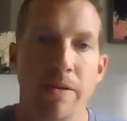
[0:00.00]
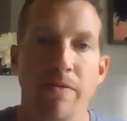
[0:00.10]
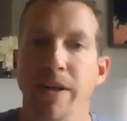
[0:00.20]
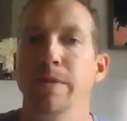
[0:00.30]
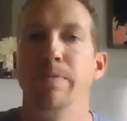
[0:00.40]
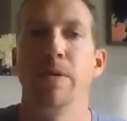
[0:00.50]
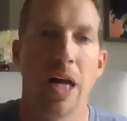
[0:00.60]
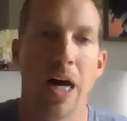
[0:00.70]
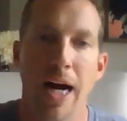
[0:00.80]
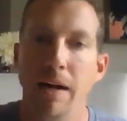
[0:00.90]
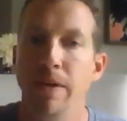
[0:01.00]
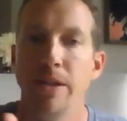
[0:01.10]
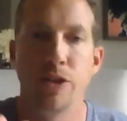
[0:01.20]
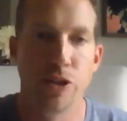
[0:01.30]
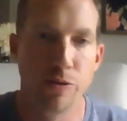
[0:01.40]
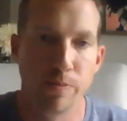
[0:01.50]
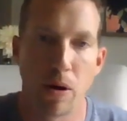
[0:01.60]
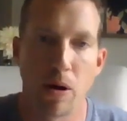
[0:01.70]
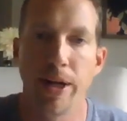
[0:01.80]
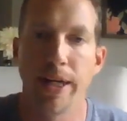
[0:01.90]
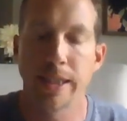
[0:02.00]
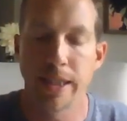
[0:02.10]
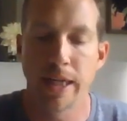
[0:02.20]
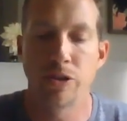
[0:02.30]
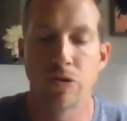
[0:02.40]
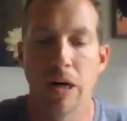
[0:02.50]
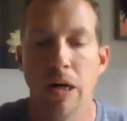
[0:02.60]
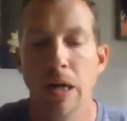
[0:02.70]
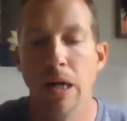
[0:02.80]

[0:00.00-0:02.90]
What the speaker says: a Facebook Live, a Zoom party, etc.,